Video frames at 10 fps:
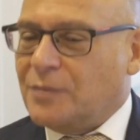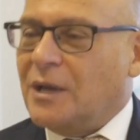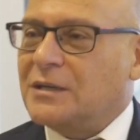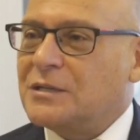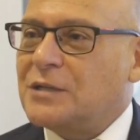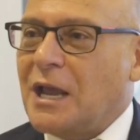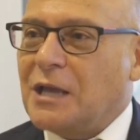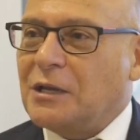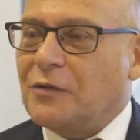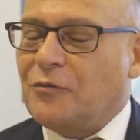
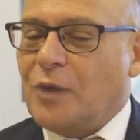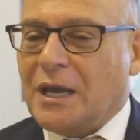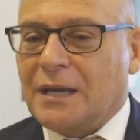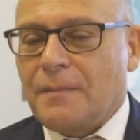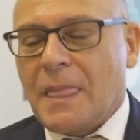understanding of where,